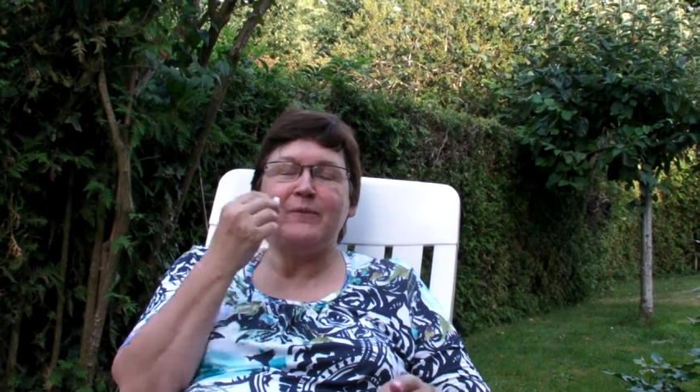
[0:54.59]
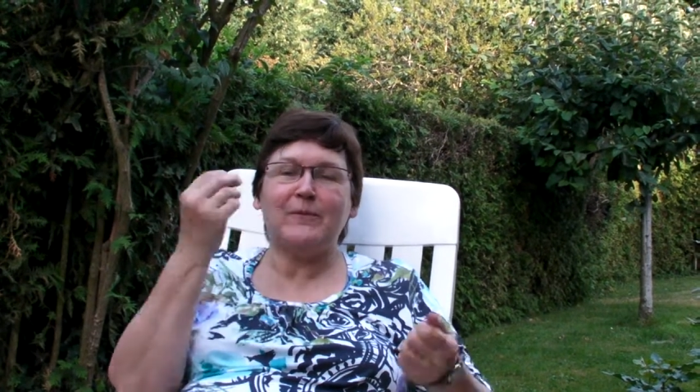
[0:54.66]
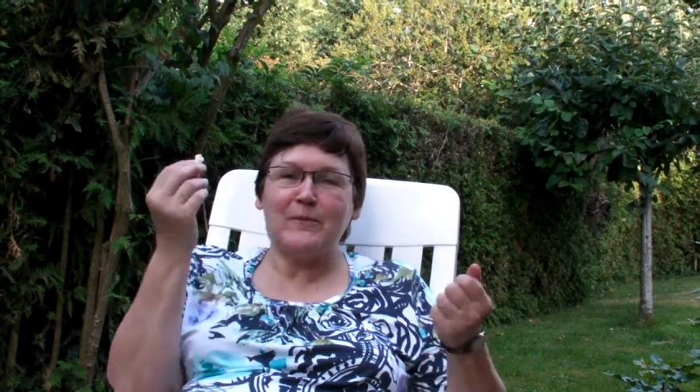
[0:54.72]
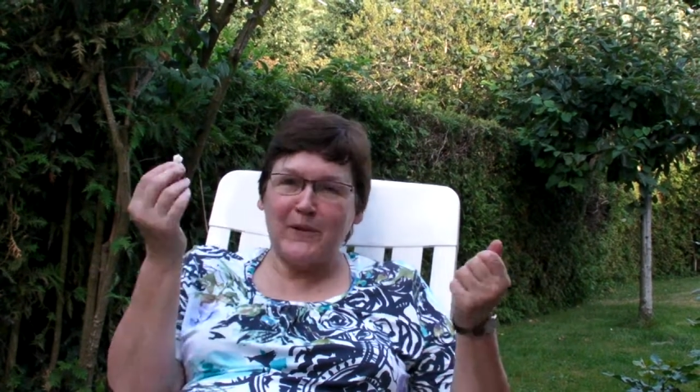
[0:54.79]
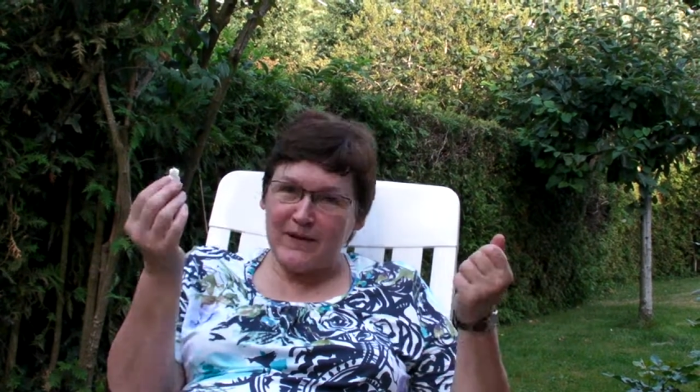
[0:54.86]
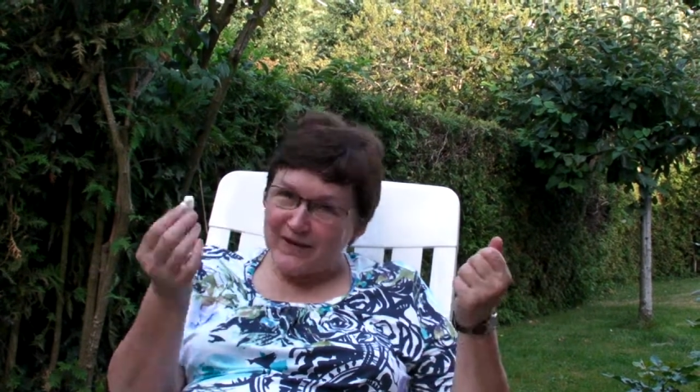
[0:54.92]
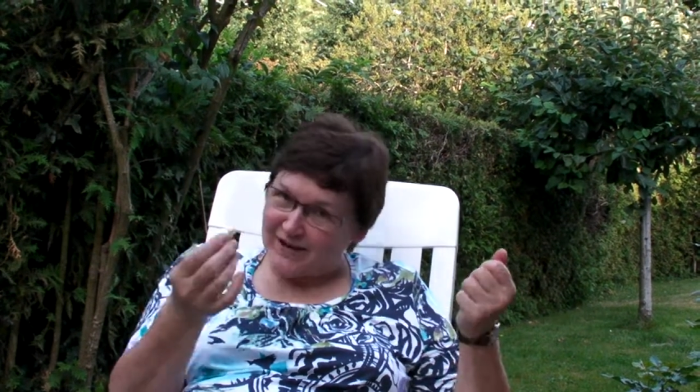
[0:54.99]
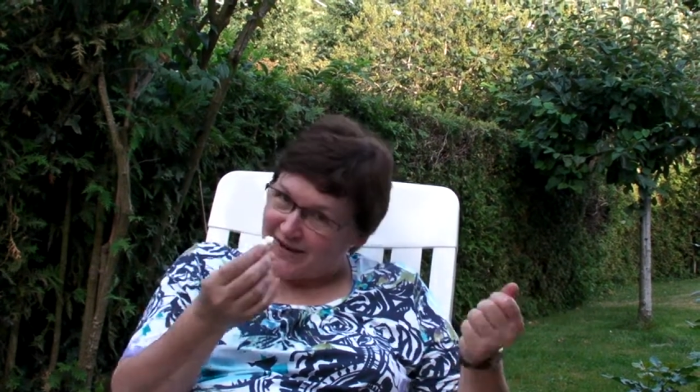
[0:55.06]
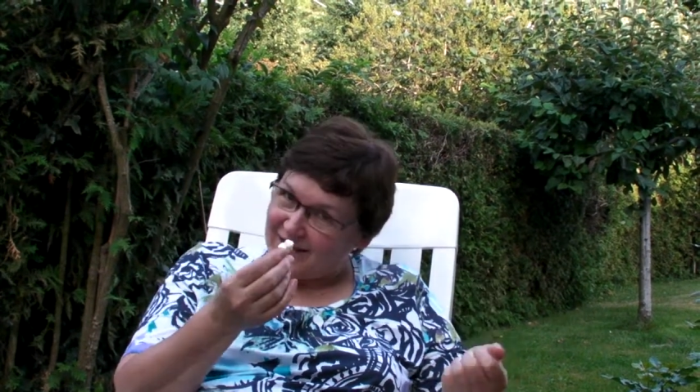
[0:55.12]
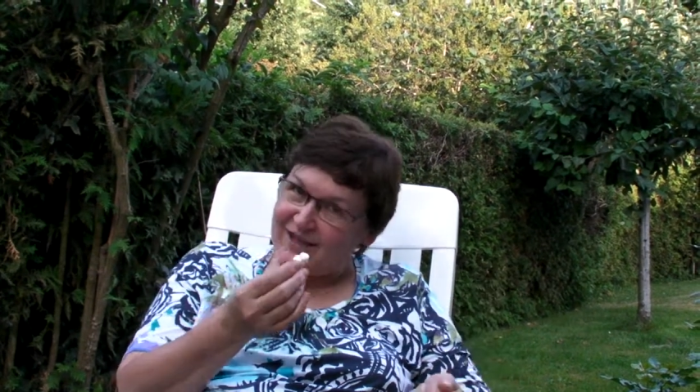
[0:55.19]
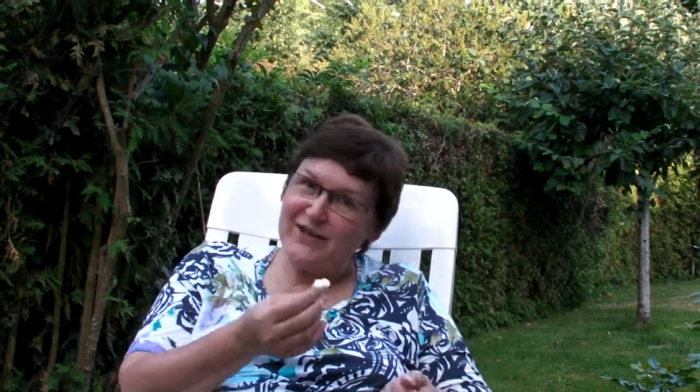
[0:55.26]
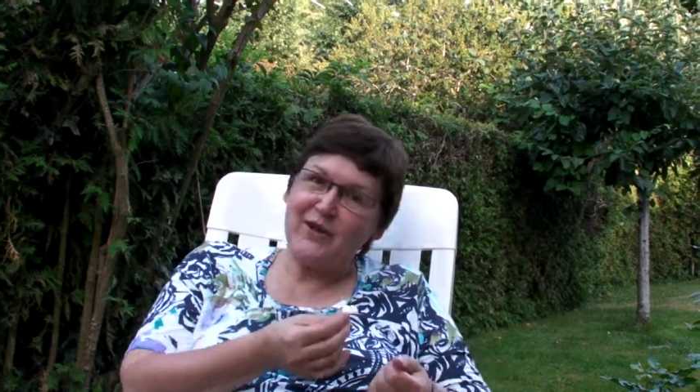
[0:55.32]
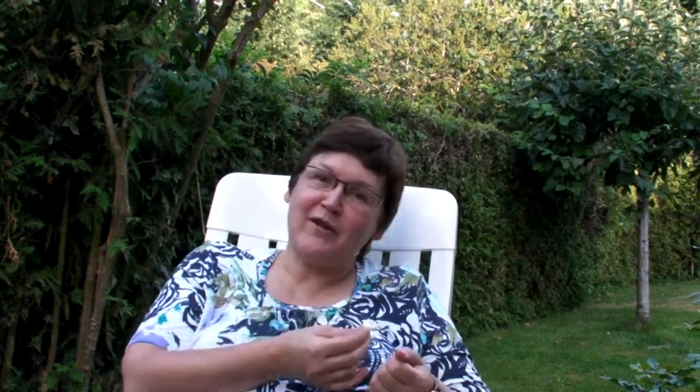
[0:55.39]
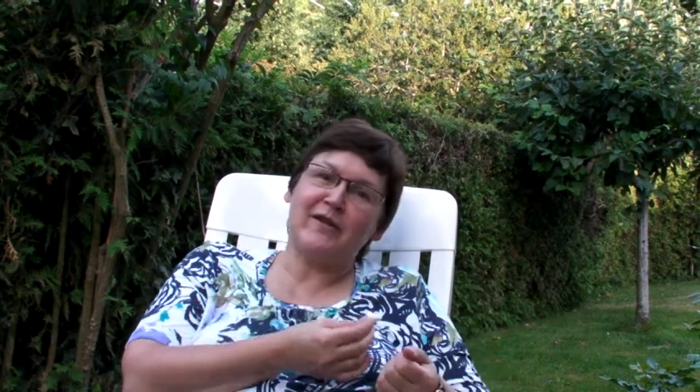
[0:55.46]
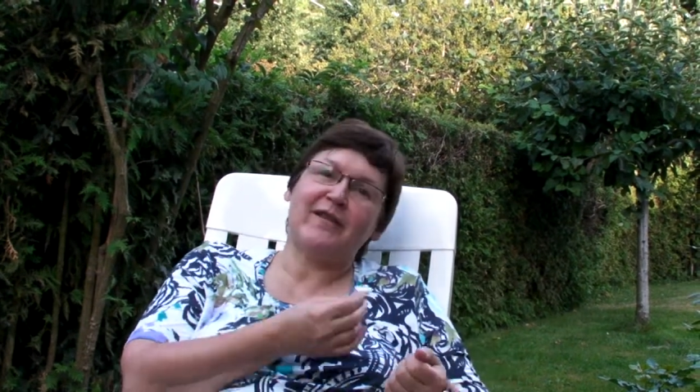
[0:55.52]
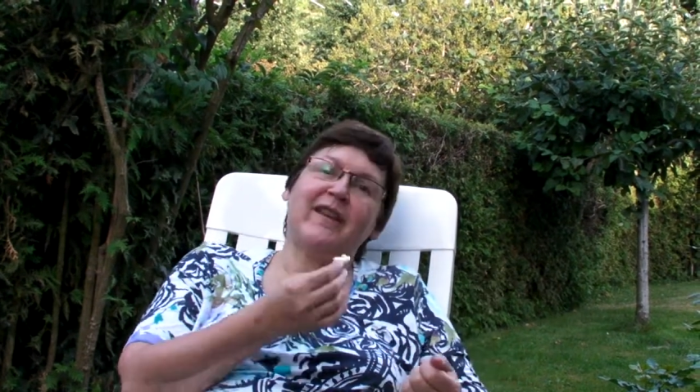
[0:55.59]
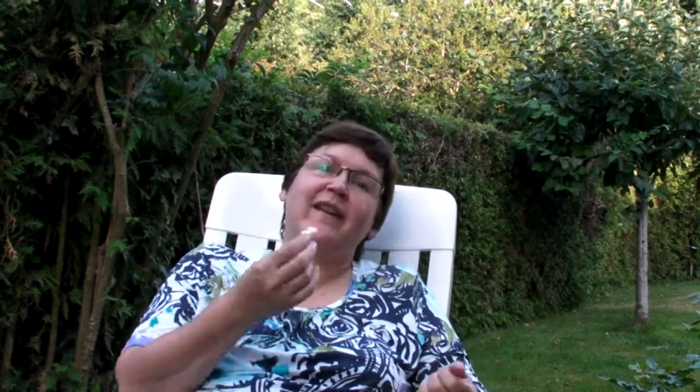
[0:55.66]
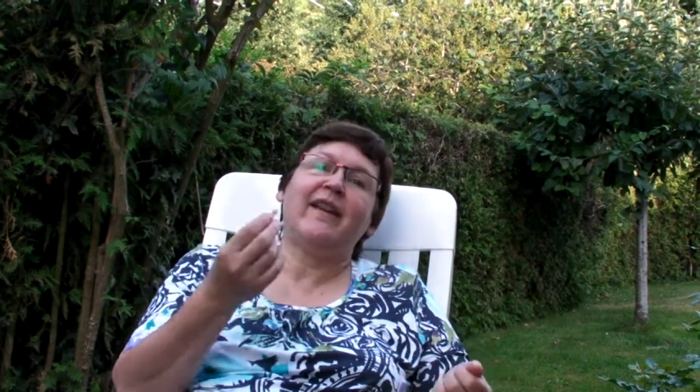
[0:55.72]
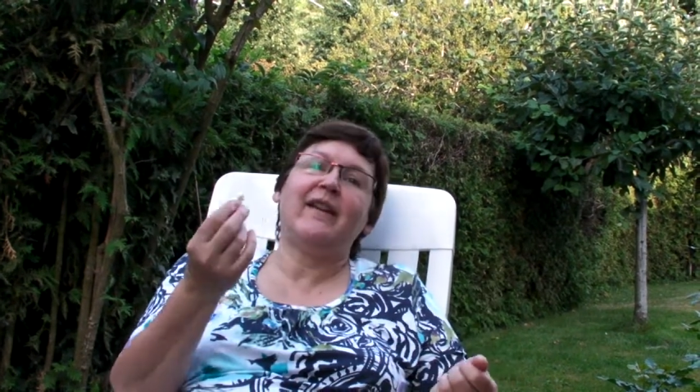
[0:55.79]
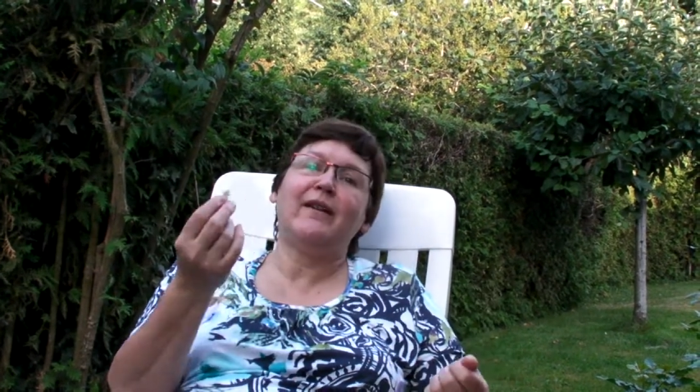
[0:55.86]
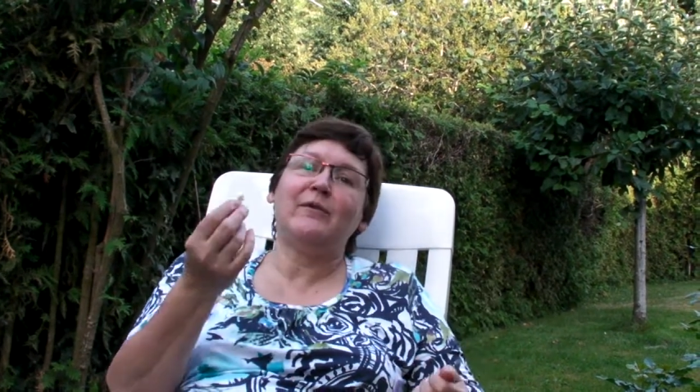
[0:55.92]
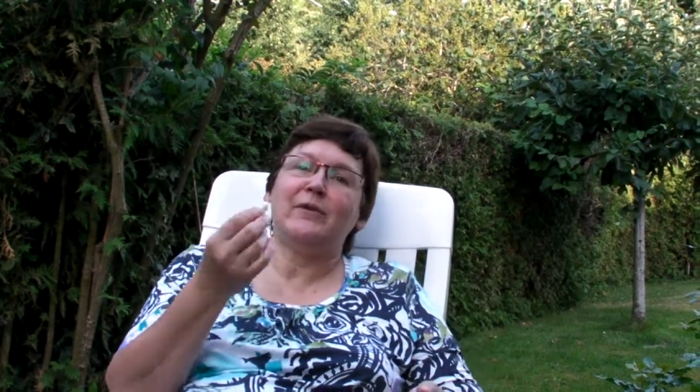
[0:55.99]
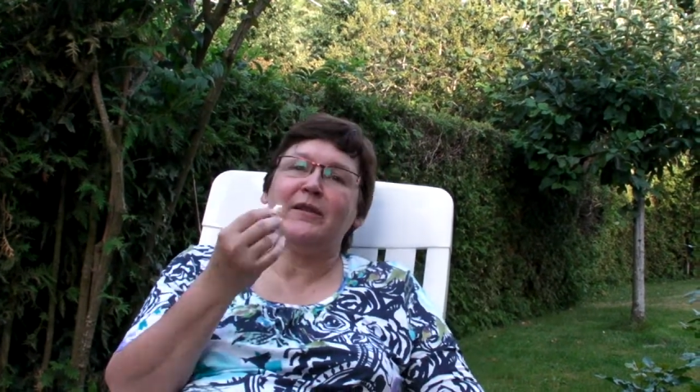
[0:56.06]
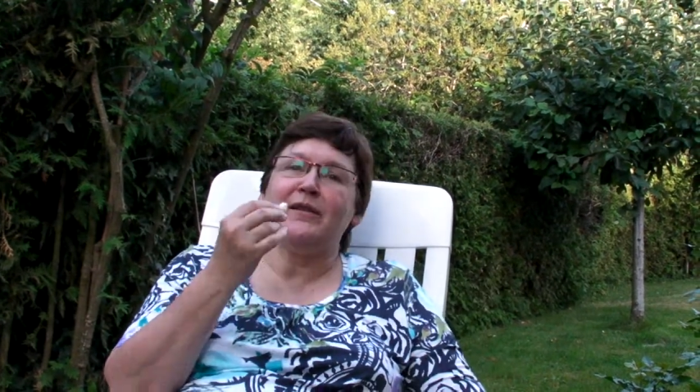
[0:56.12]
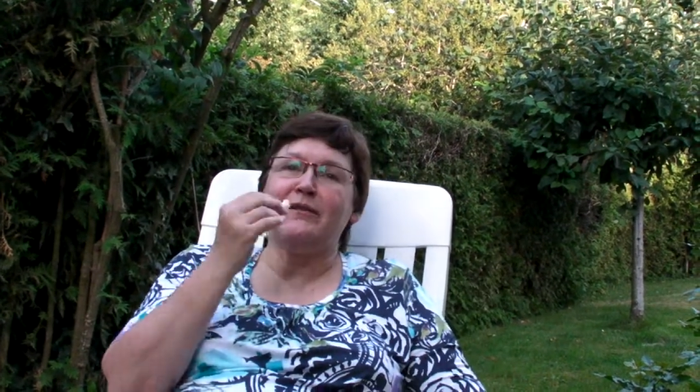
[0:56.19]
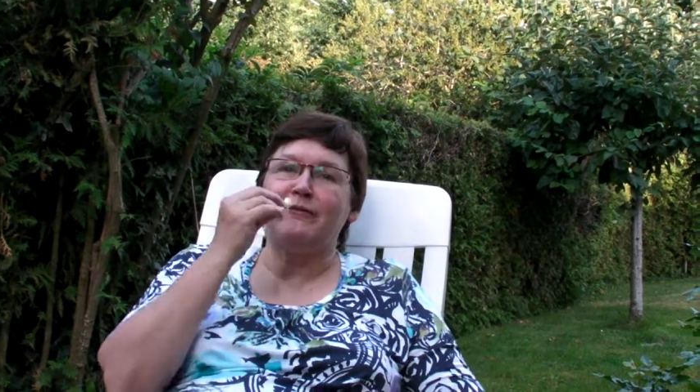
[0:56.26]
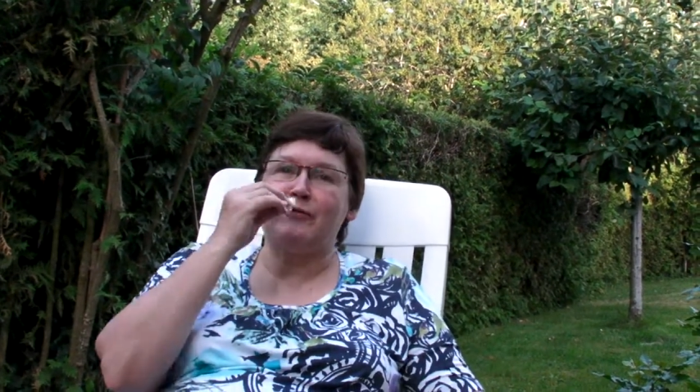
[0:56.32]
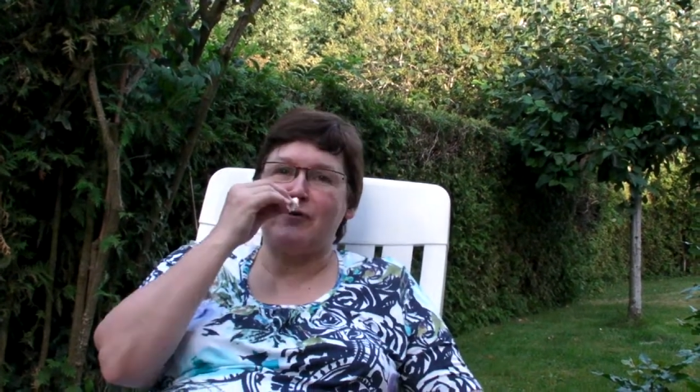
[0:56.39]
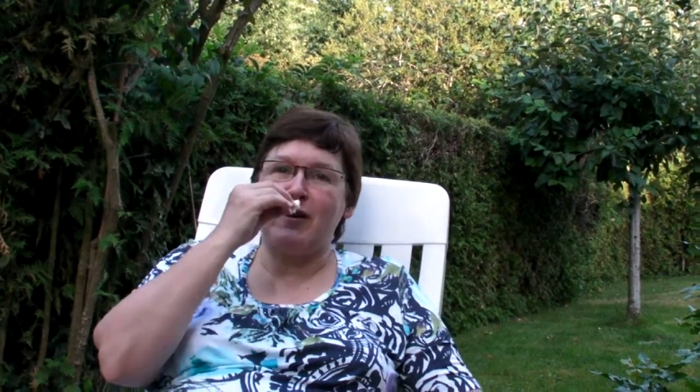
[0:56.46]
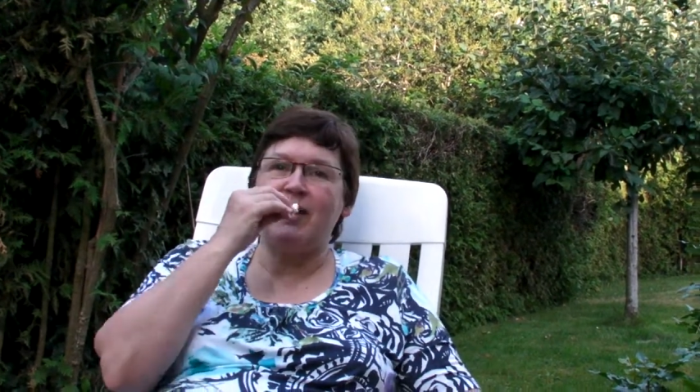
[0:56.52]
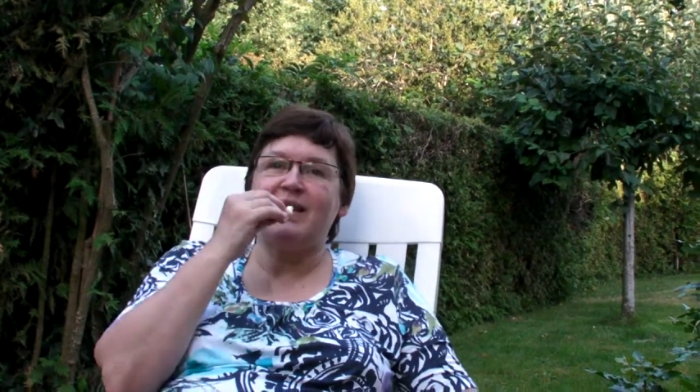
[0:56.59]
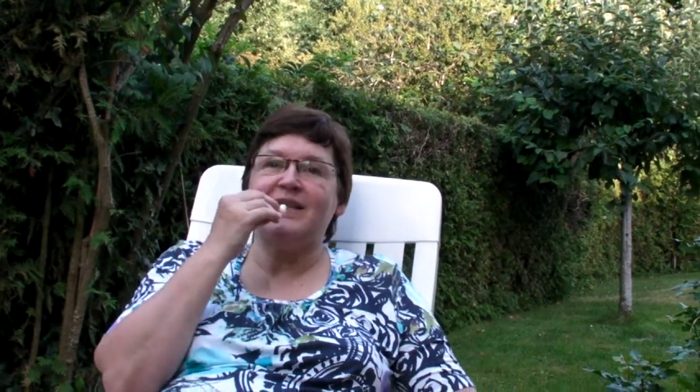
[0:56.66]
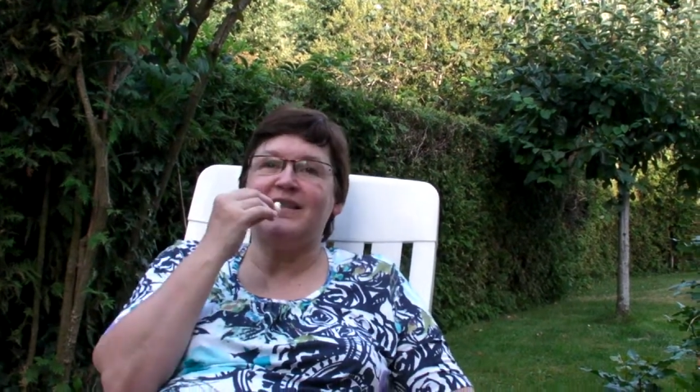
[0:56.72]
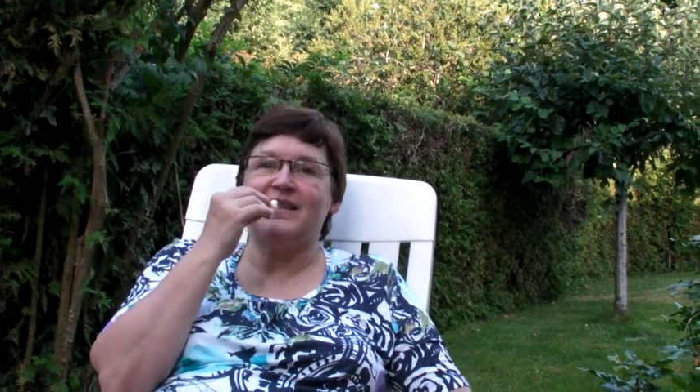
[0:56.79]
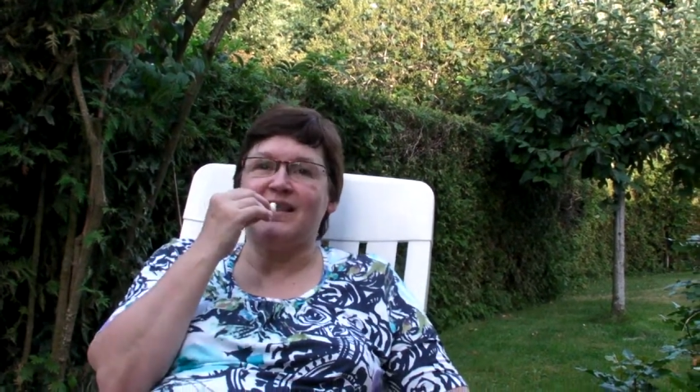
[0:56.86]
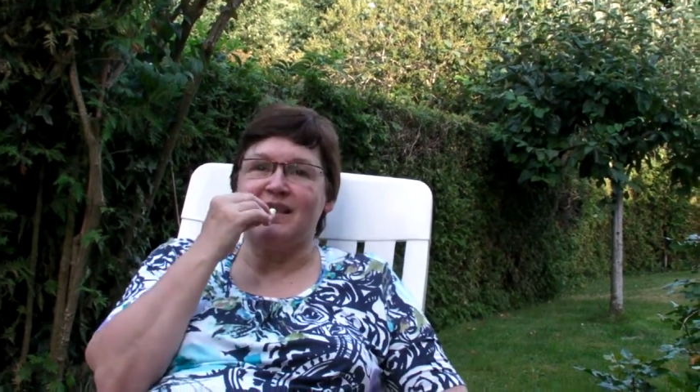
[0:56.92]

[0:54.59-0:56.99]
when the kids are there with their friends.